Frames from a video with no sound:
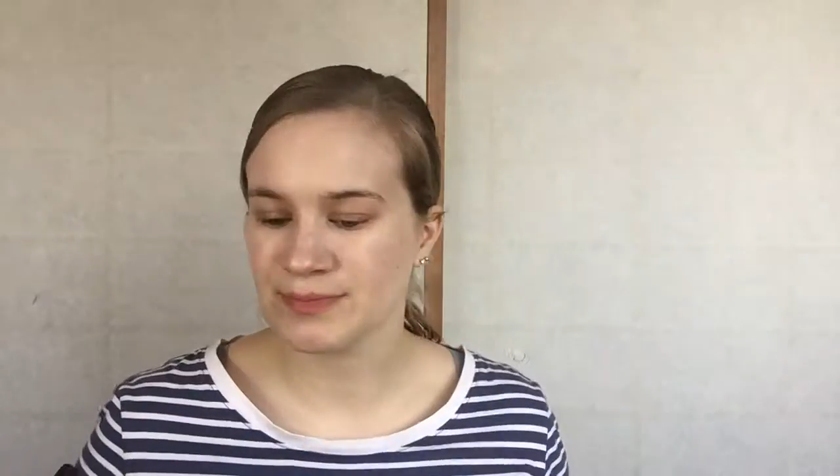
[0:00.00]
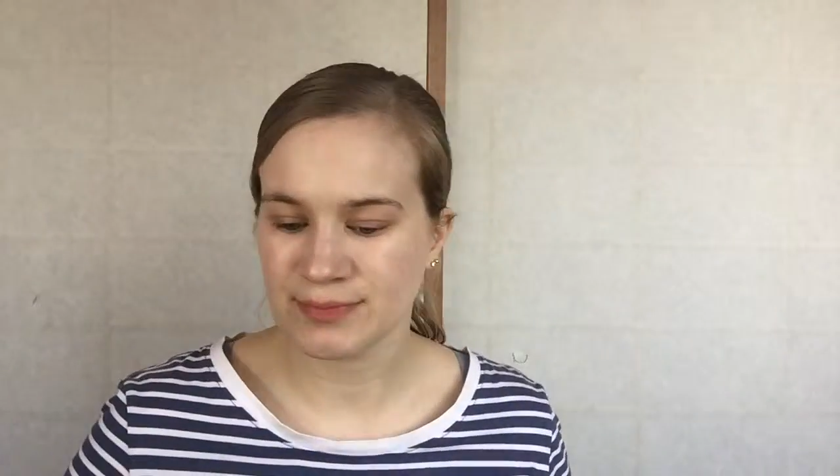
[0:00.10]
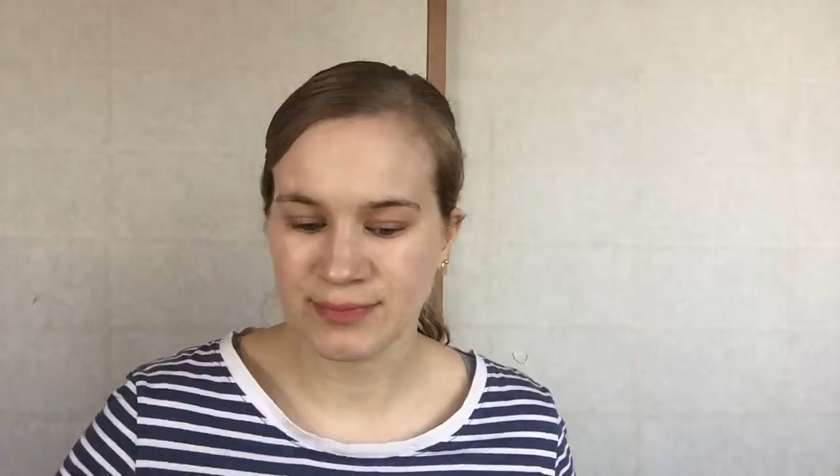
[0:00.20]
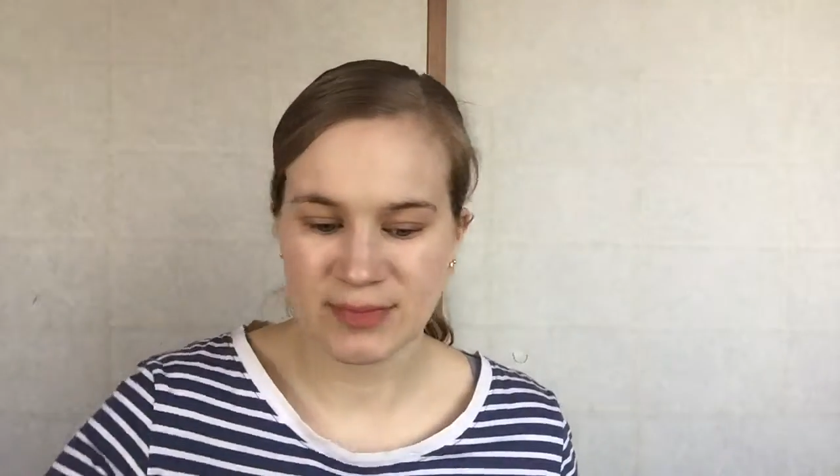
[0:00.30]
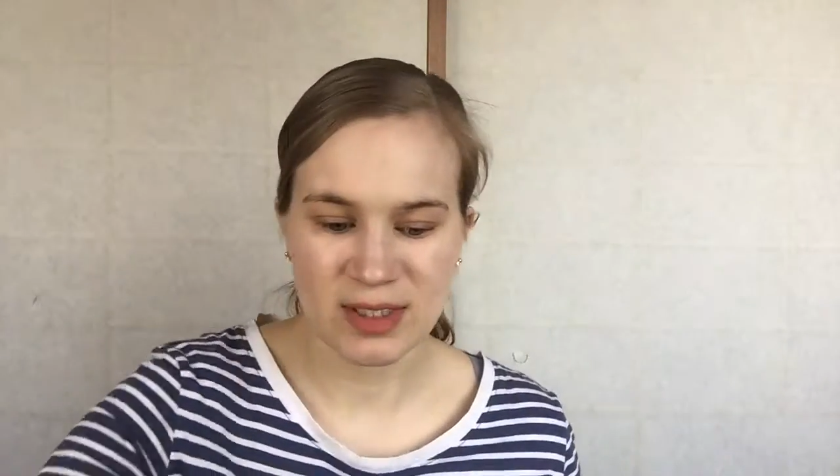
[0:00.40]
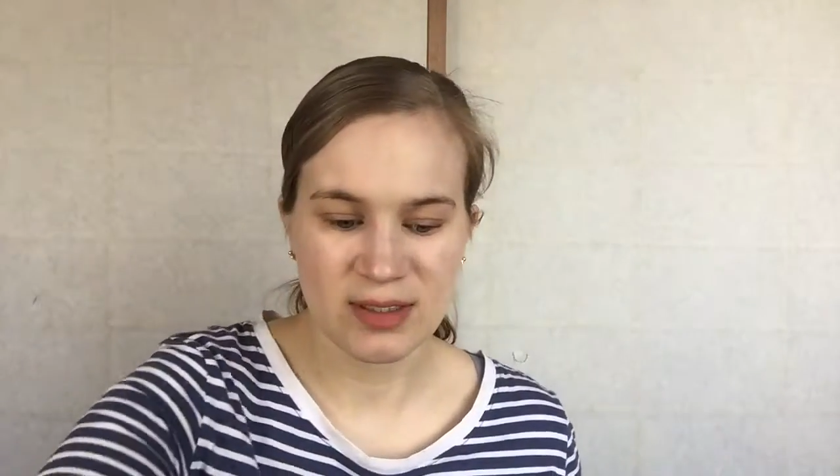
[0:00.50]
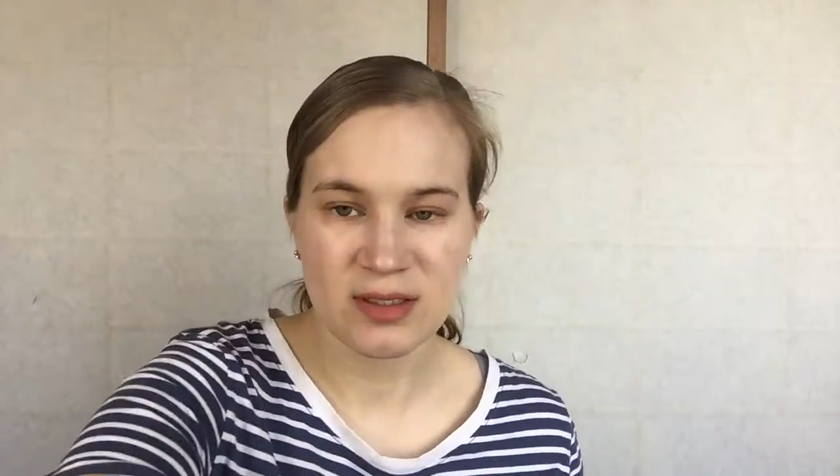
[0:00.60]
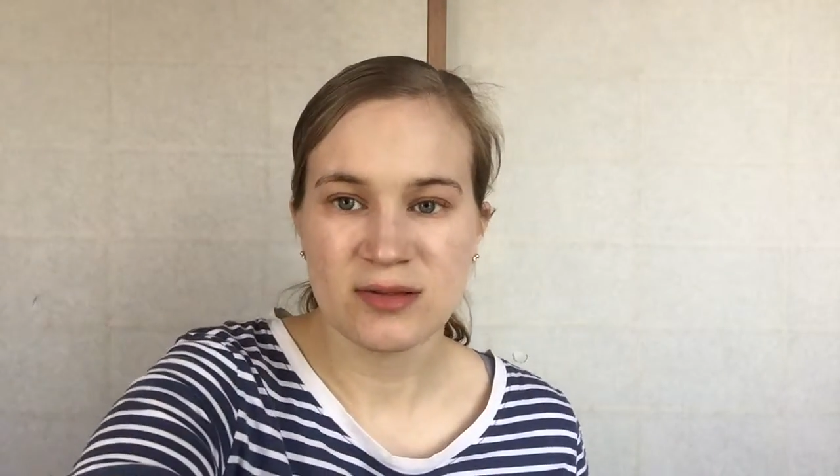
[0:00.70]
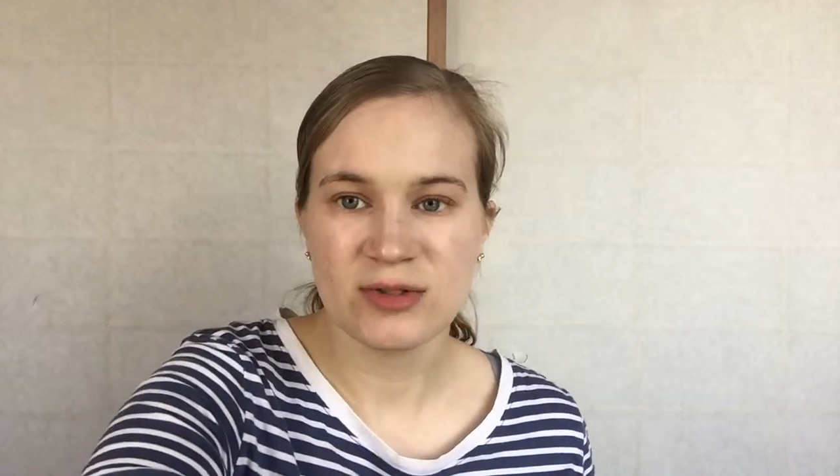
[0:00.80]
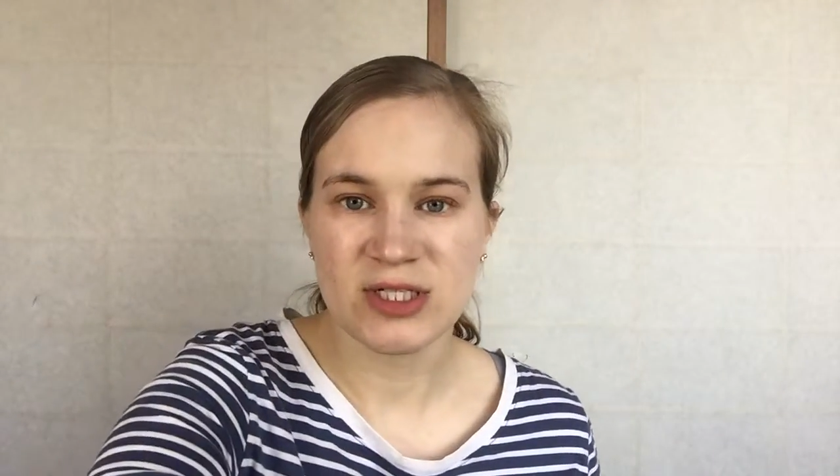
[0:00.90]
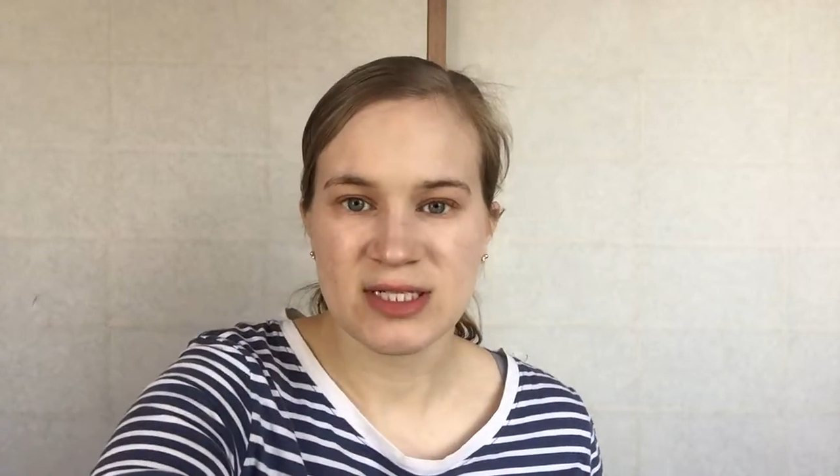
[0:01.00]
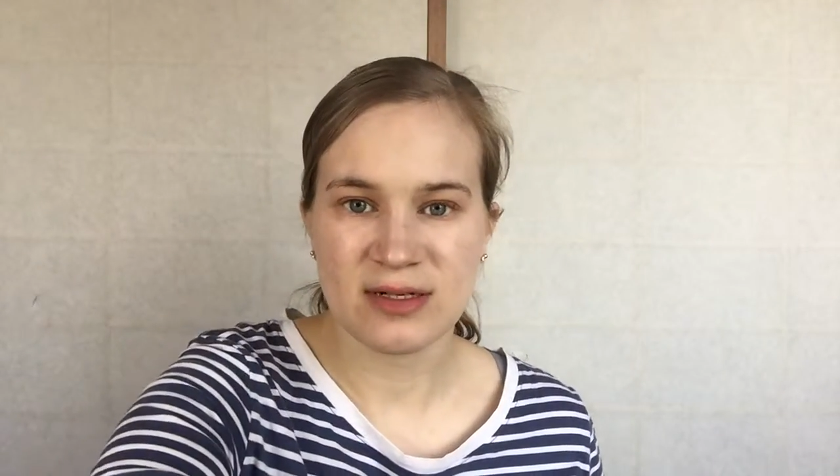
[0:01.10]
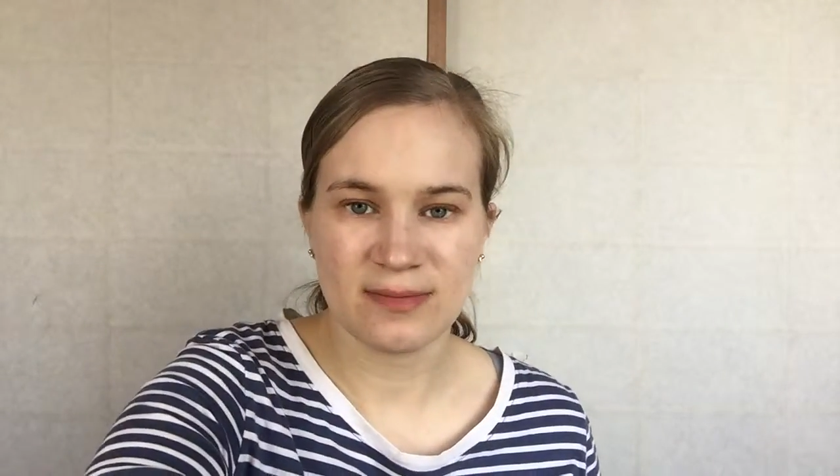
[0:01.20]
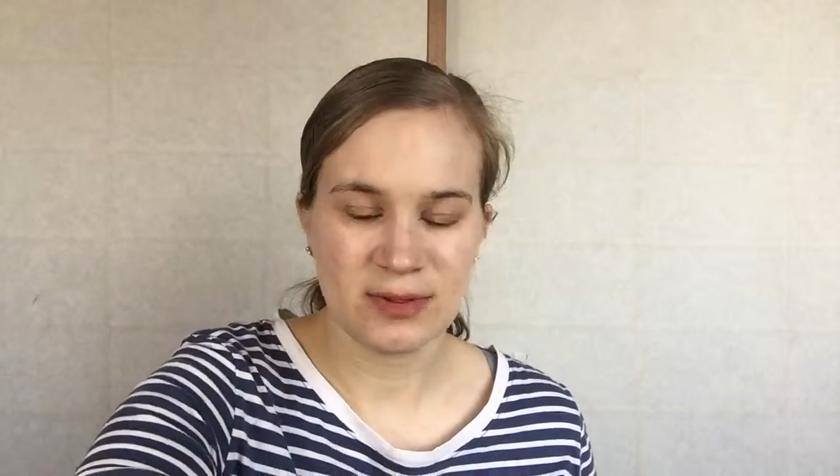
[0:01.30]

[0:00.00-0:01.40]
I'm just gonna